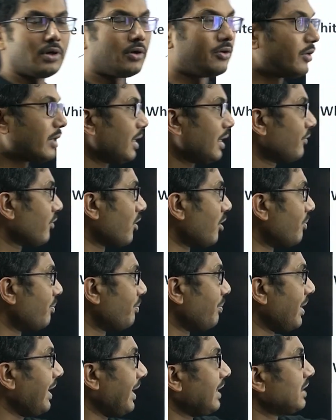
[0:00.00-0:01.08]
Okay, from
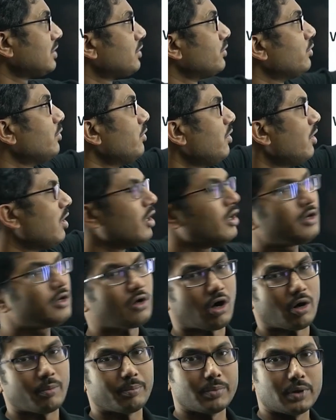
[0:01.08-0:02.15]
base to
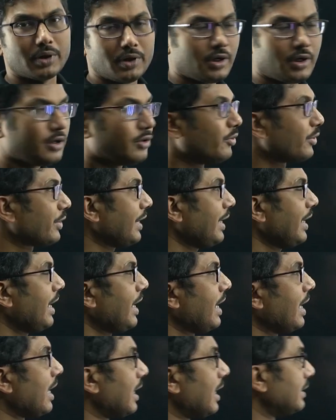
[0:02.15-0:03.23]
top. Okay,
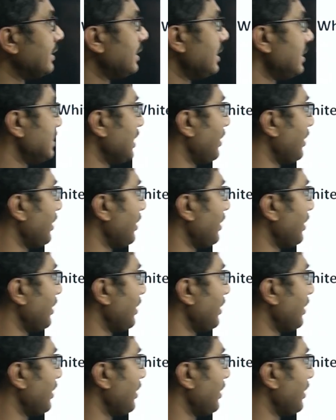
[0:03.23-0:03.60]
this is the